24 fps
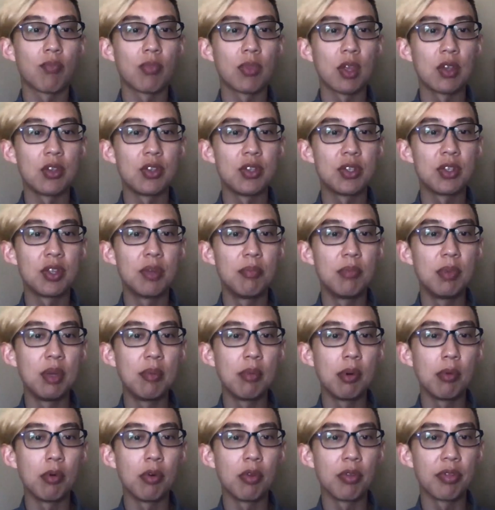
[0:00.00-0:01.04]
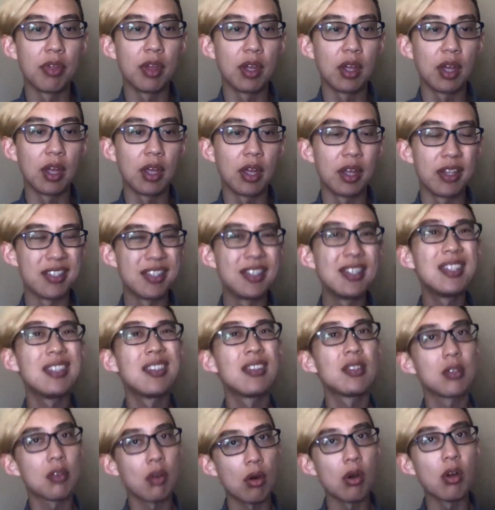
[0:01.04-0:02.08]
Just a memeable thing, I guess.
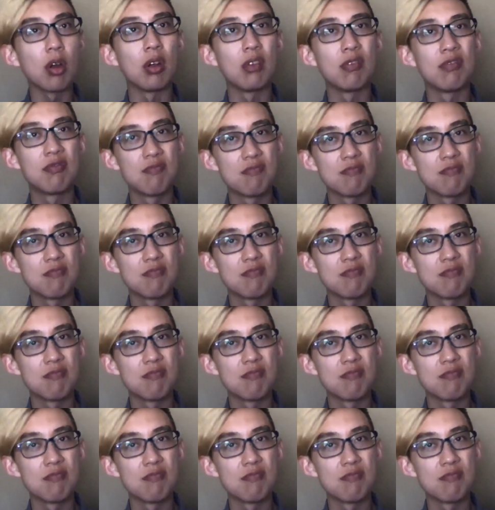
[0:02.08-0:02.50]
Sort of.